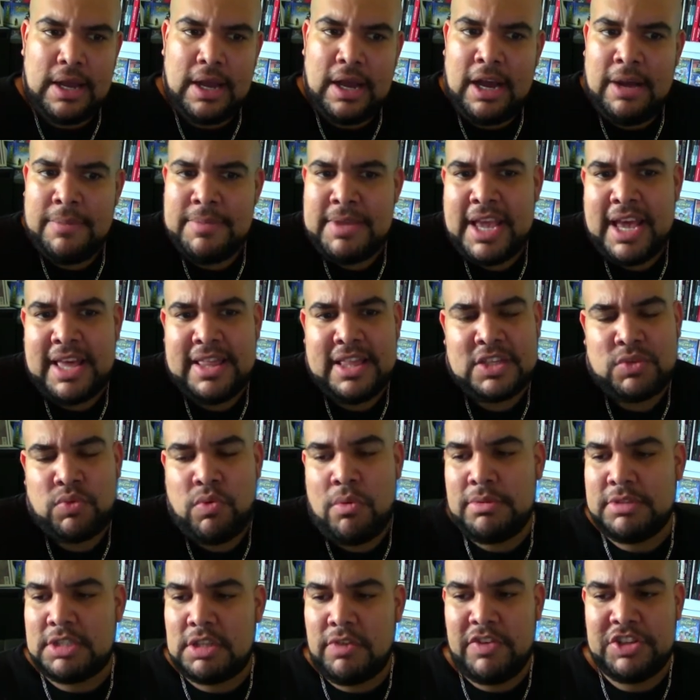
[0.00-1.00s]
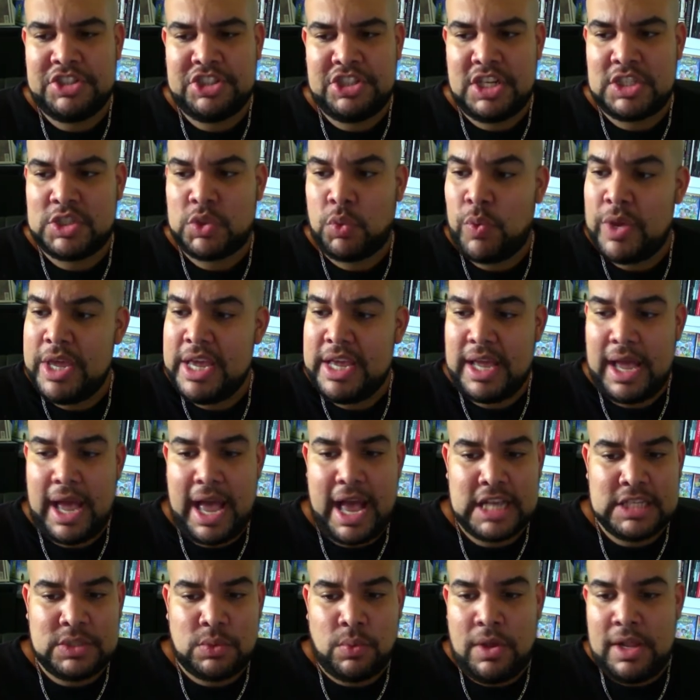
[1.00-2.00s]
this women's division is weak,
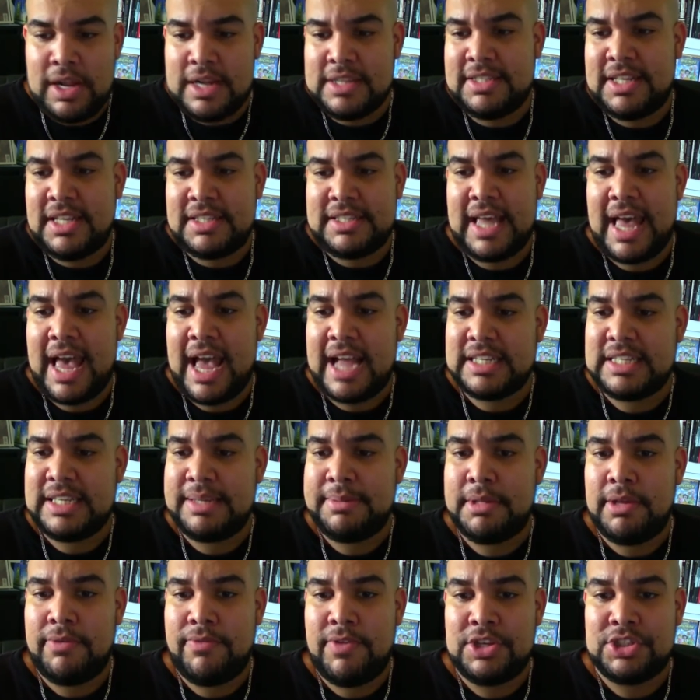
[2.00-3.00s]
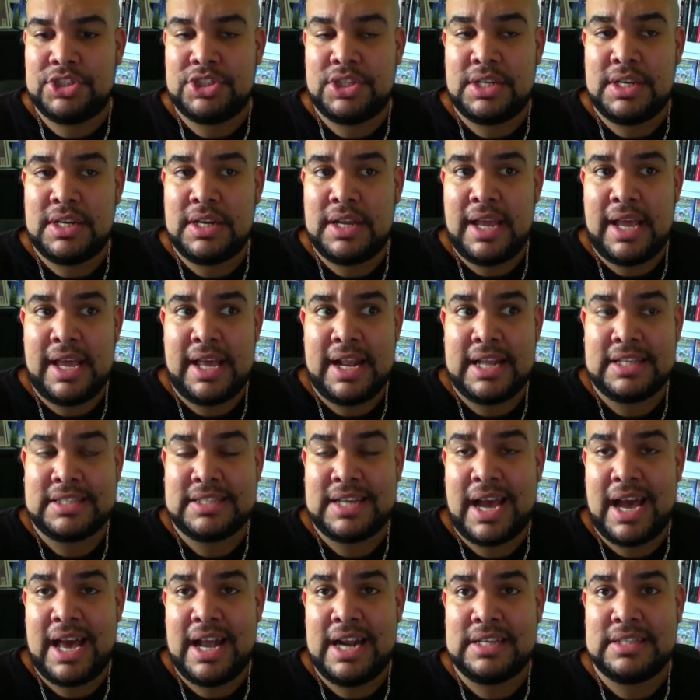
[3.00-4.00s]
as well as the tag team division, and
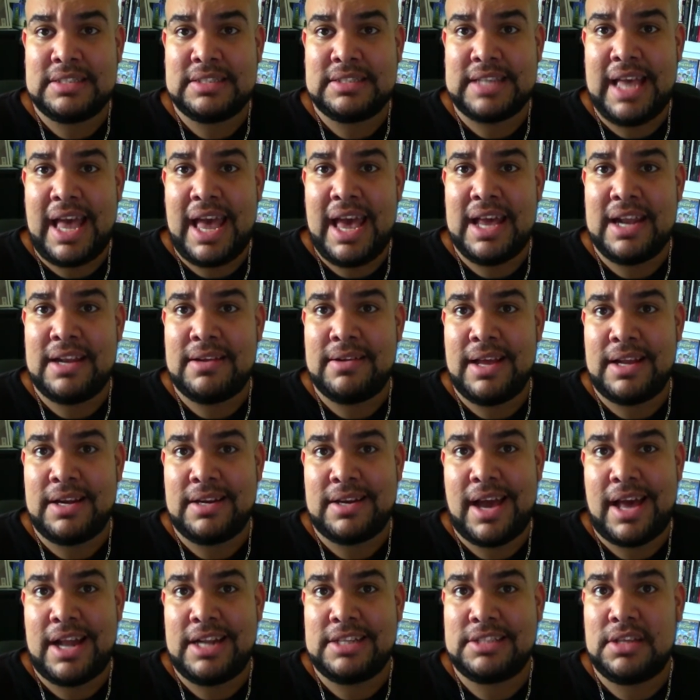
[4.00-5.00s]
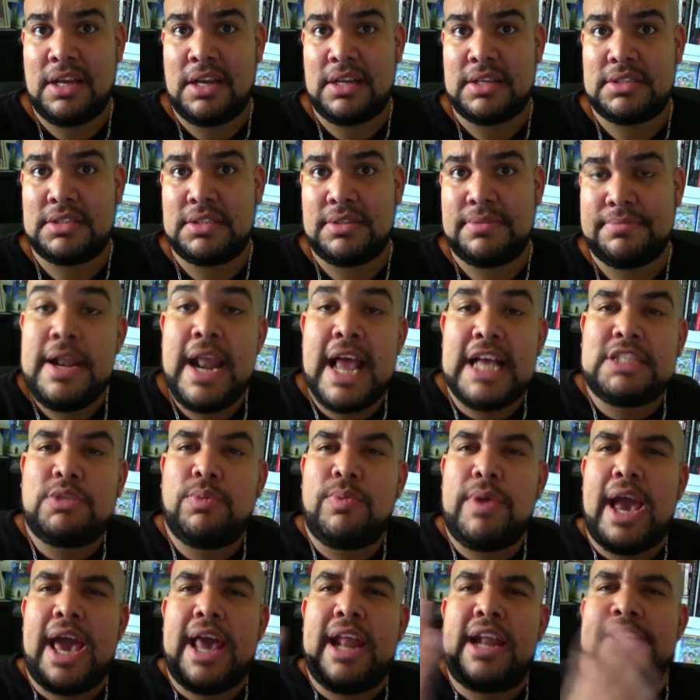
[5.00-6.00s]
it's kind of sad and kind of sucks.
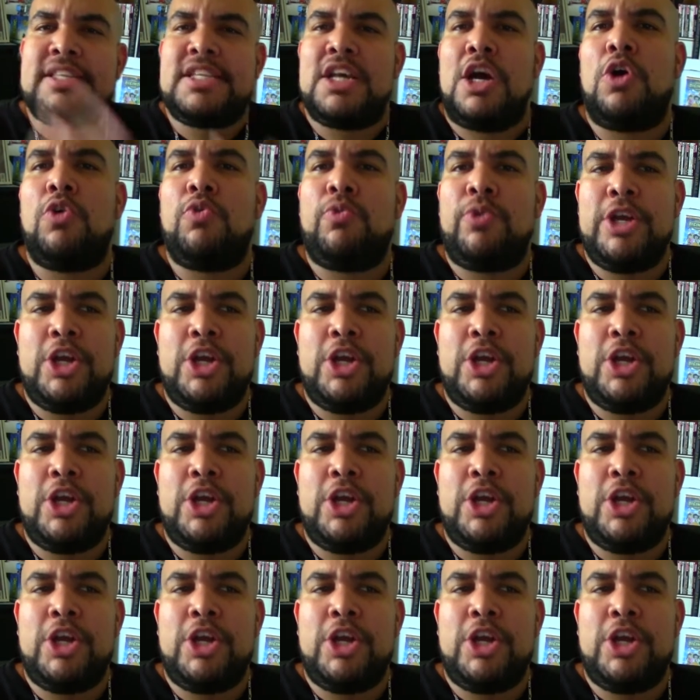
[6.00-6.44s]
Next, we had a Del